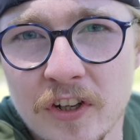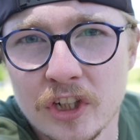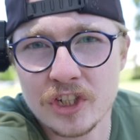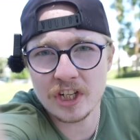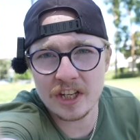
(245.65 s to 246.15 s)
you're
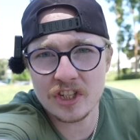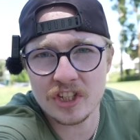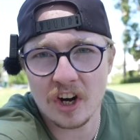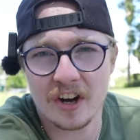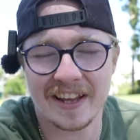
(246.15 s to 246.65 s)
just
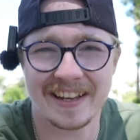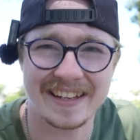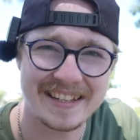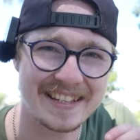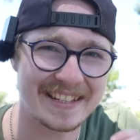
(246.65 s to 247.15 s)
starting,
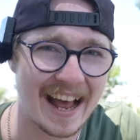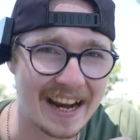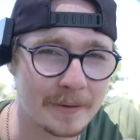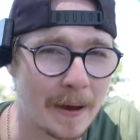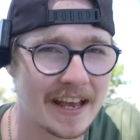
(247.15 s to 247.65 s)

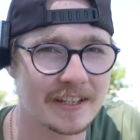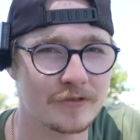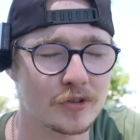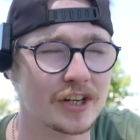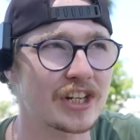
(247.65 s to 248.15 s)
static passive
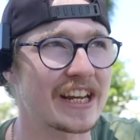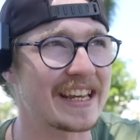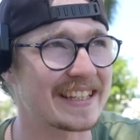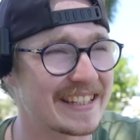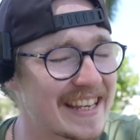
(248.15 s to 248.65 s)
stretching
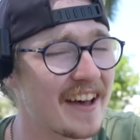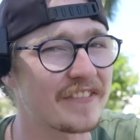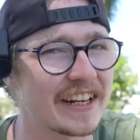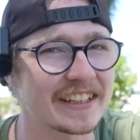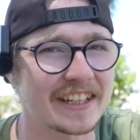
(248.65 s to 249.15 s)
is
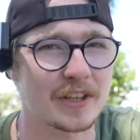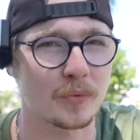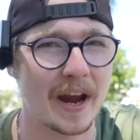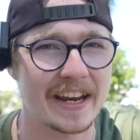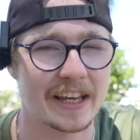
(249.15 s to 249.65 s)
definitely the
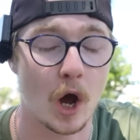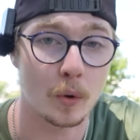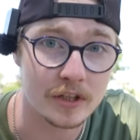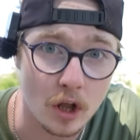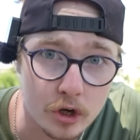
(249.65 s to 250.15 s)
way to go,
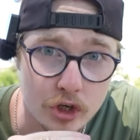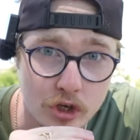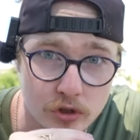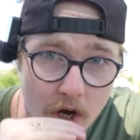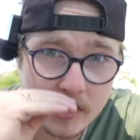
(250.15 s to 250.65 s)
as long as
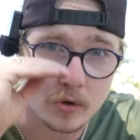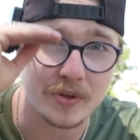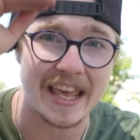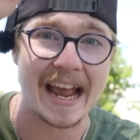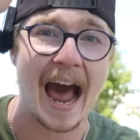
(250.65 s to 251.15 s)
you're stretching
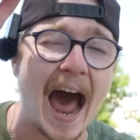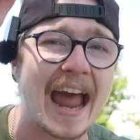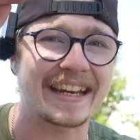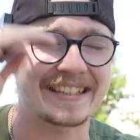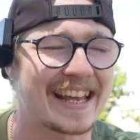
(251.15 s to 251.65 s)
with a
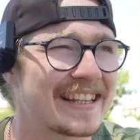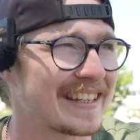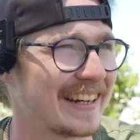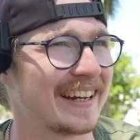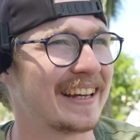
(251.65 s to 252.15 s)
high
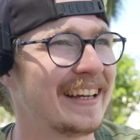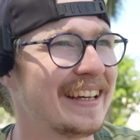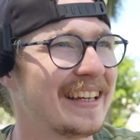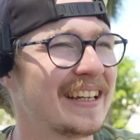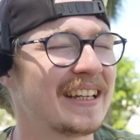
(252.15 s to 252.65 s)
intensity.
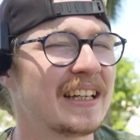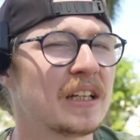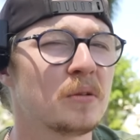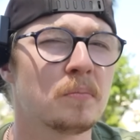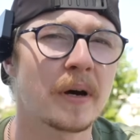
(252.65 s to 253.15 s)

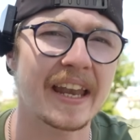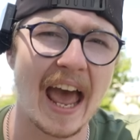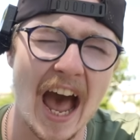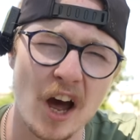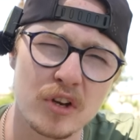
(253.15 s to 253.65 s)
But
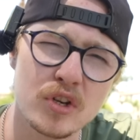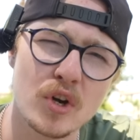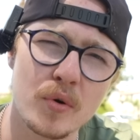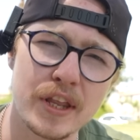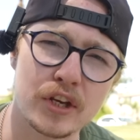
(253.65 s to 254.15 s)
how do you
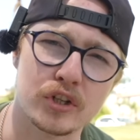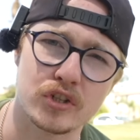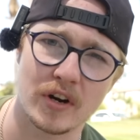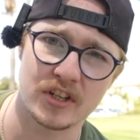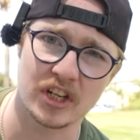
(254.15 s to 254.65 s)
know that you're
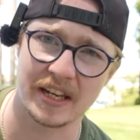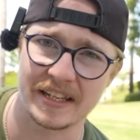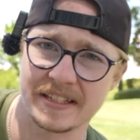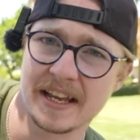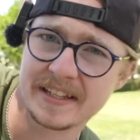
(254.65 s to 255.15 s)
stretching
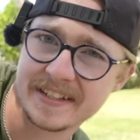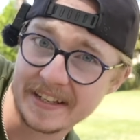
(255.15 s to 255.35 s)
intense